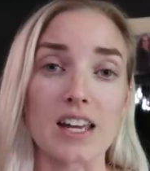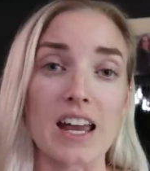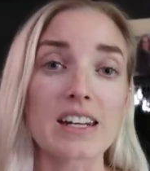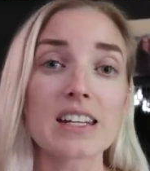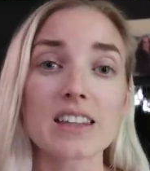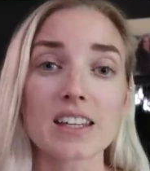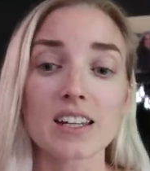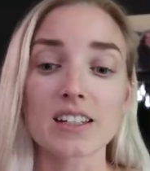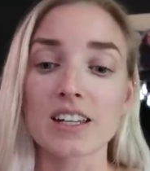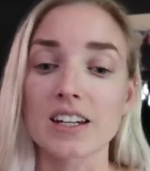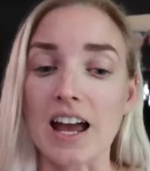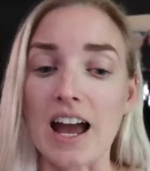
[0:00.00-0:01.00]

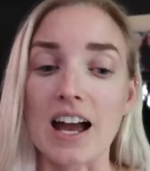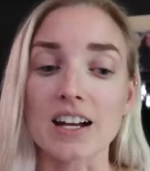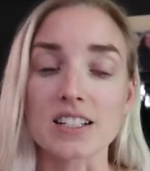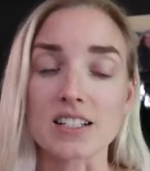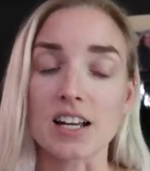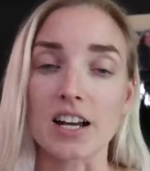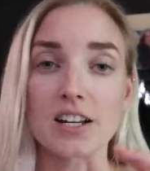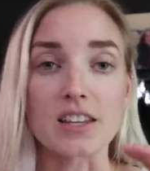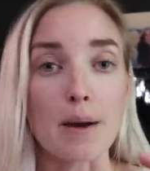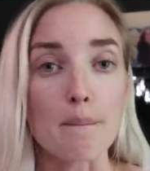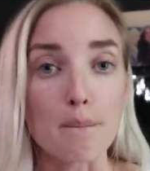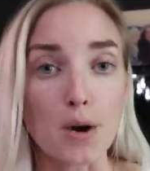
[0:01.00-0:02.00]
Anything can act as kind of
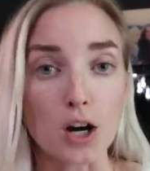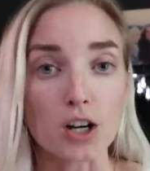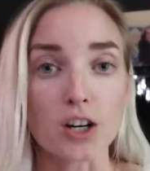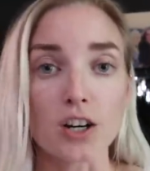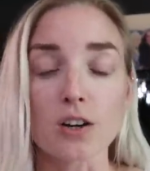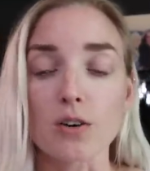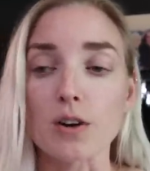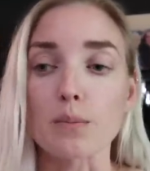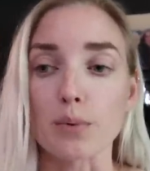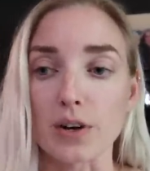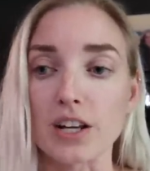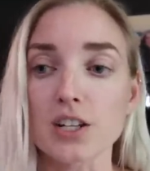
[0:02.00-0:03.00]
that marker or a
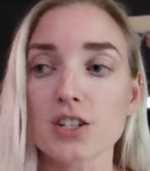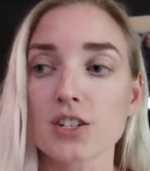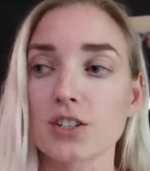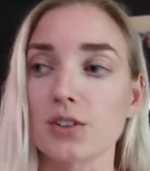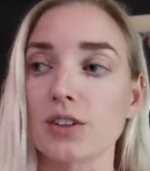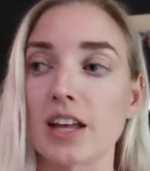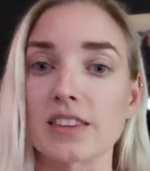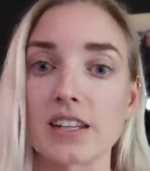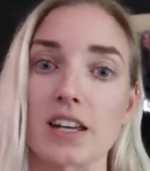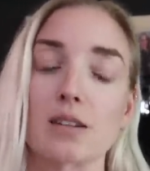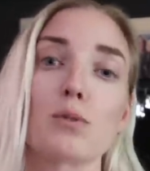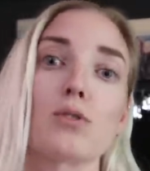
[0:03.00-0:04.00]
bridge to let the
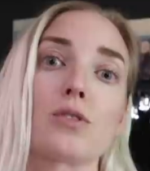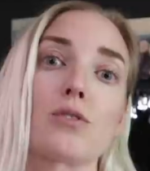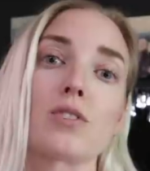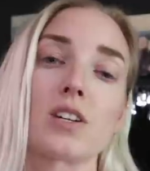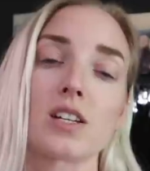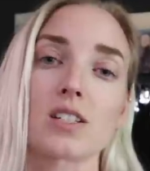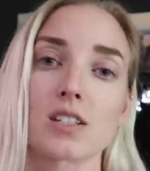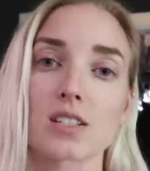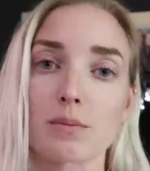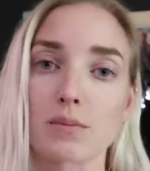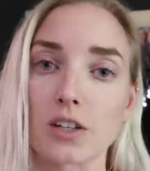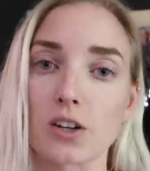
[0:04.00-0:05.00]
animal know that it did
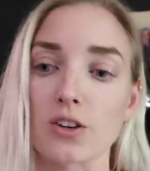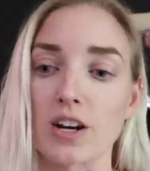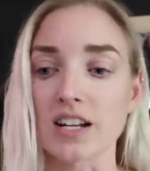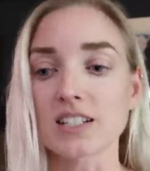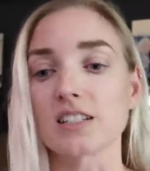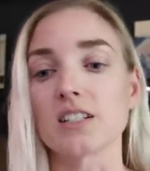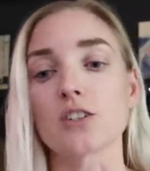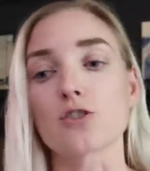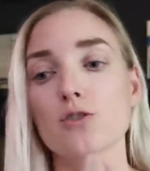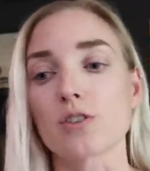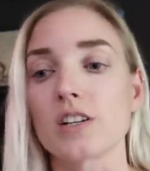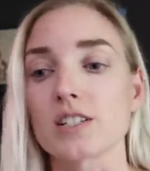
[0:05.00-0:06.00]
something correct and that a
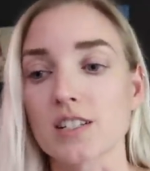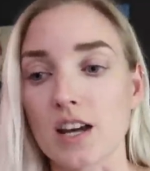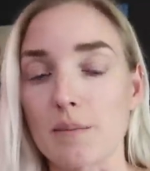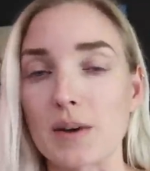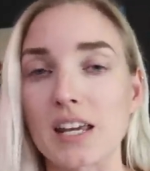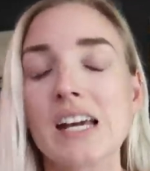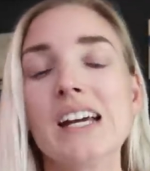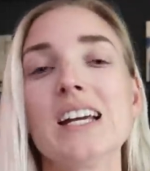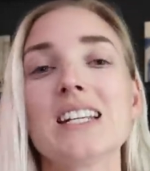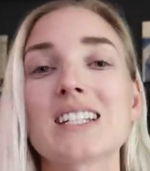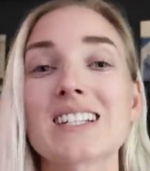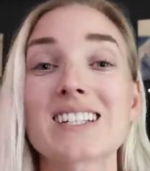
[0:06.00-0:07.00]
treat is coming.
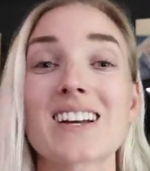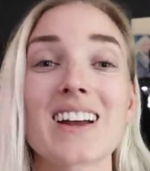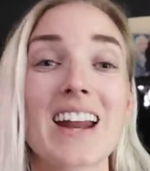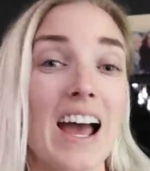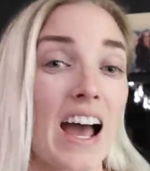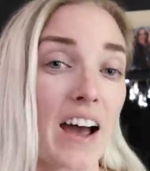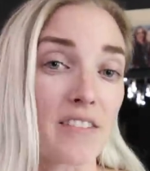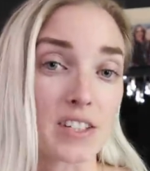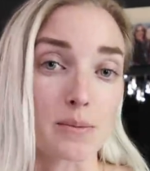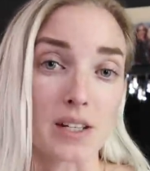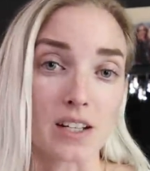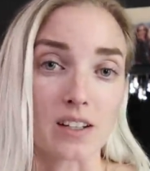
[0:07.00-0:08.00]
Does not have
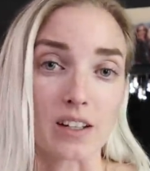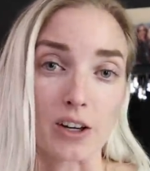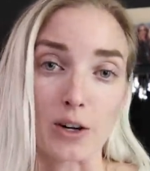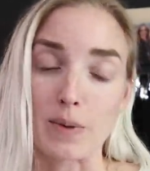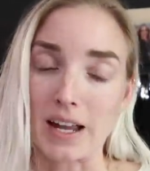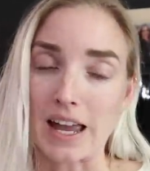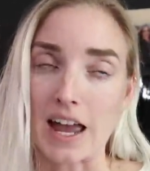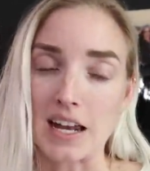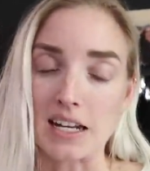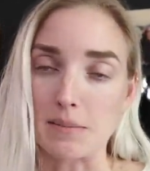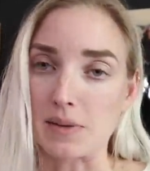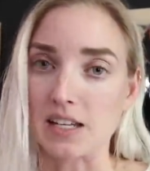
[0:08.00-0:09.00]
to be a clicker by
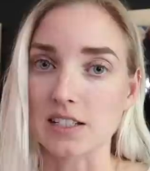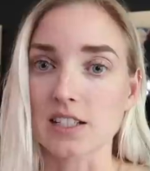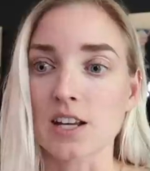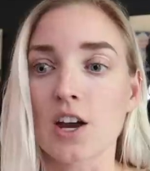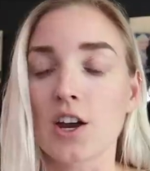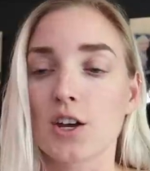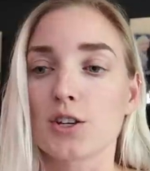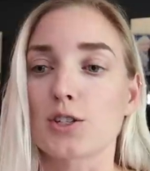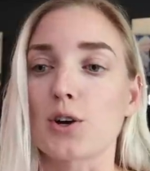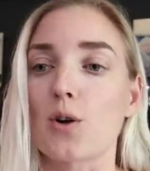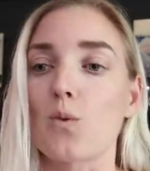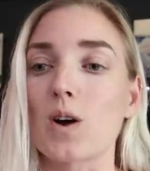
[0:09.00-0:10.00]
any means.
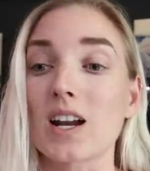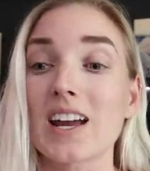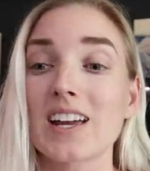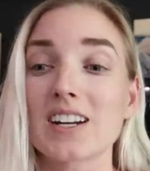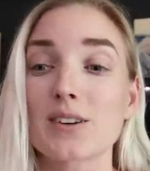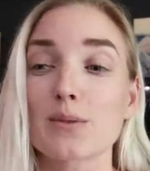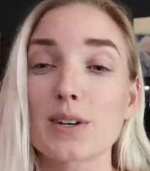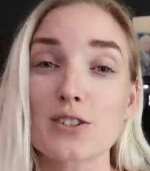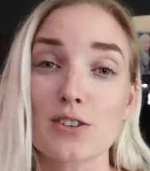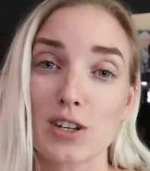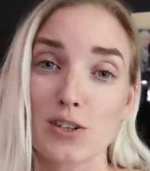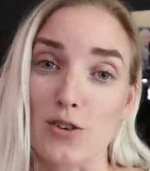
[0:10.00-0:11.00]
So what I had
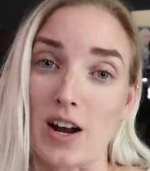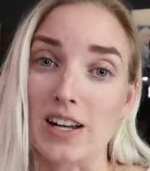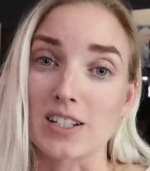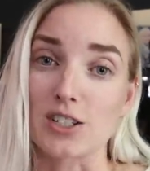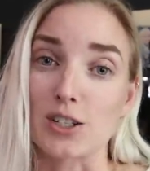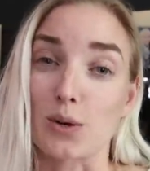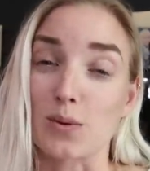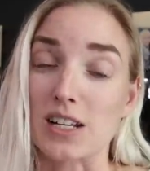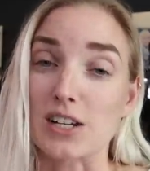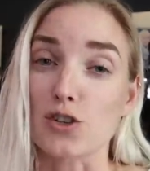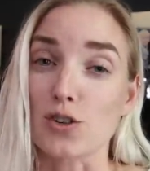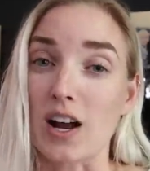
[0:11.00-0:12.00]
originally tried to do was
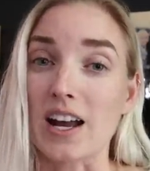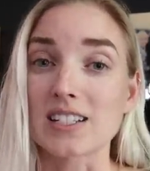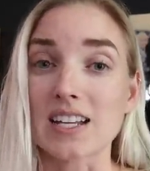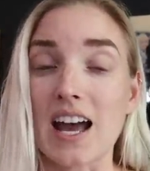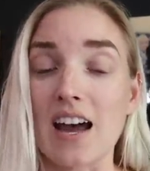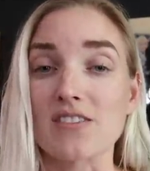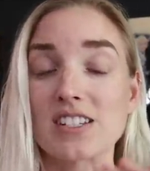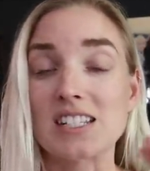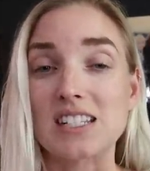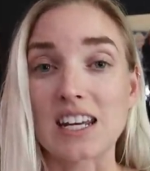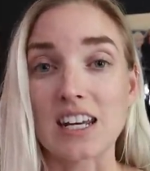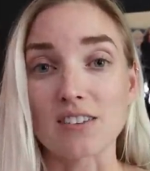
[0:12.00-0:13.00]
I tried to
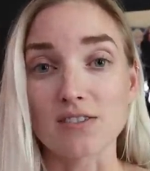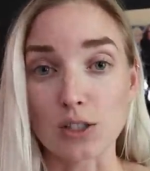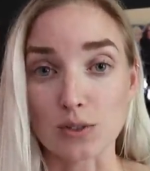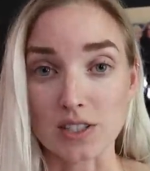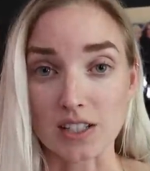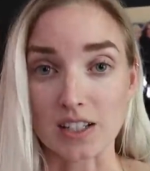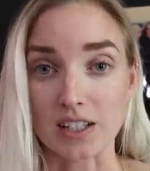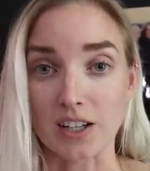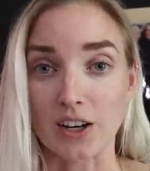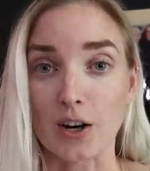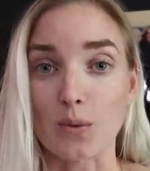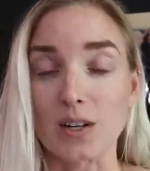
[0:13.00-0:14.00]
have Dave use the
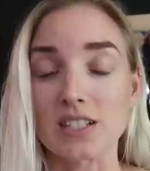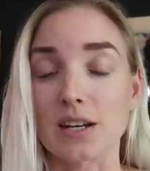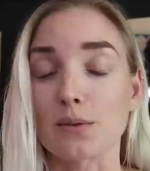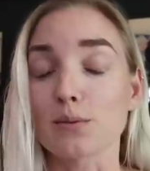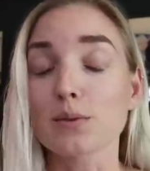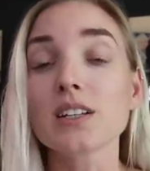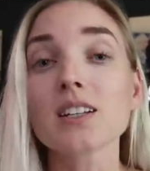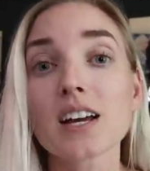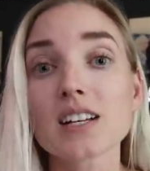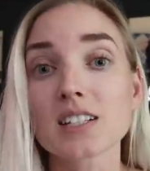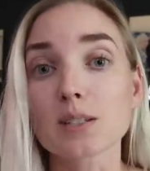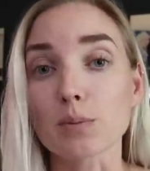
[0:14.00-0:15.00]
clicker once I
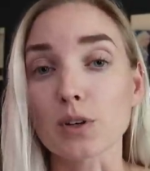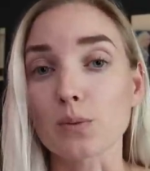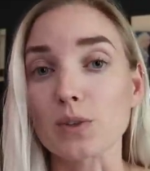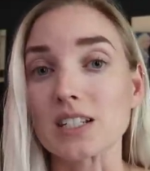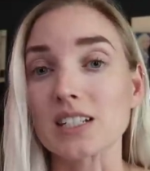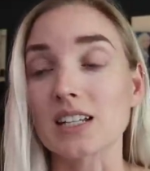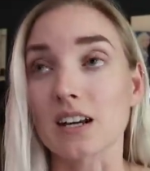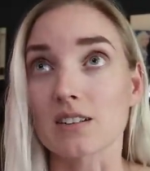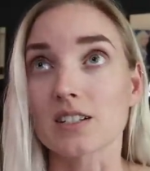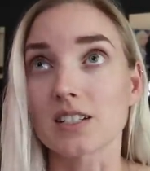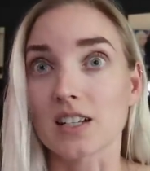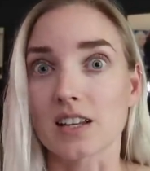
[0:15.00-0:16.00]
realized this bird was
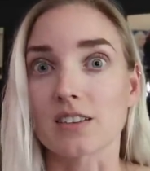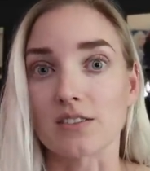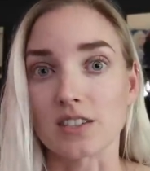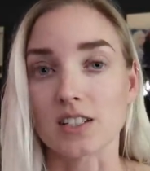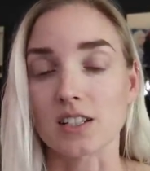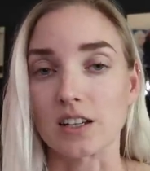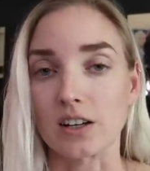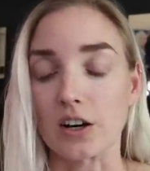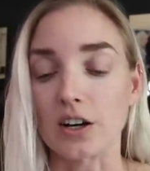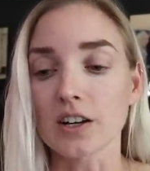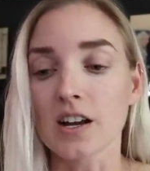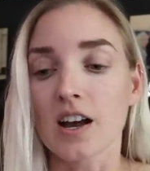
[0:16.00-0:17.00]
scared to death of this
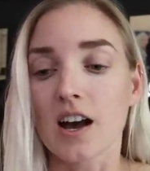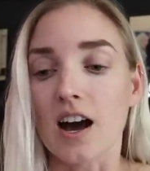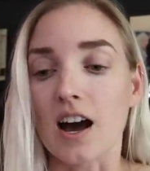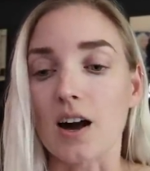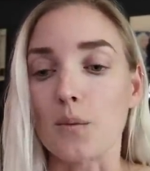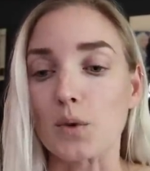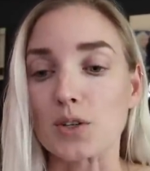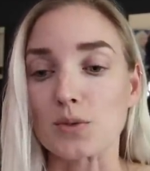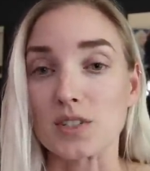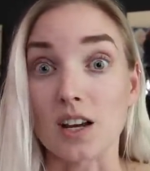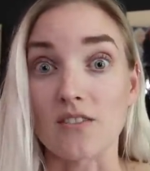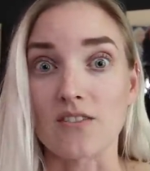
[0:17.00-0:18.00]
clicker, which
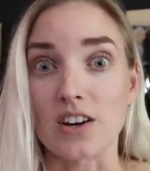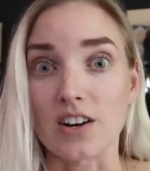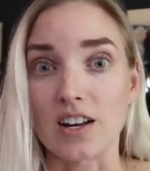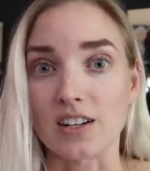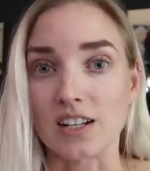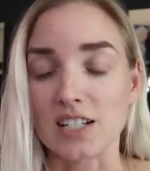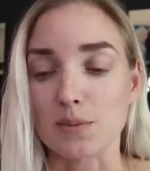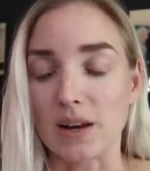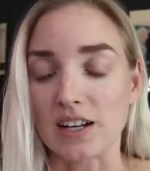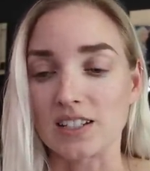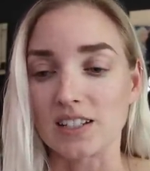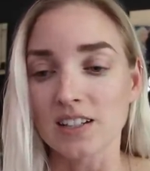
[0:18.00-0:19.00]
was very
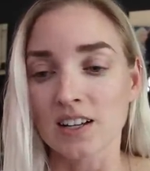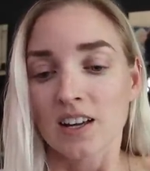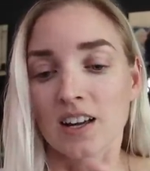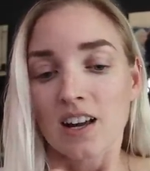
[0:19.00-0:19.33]
unexpected.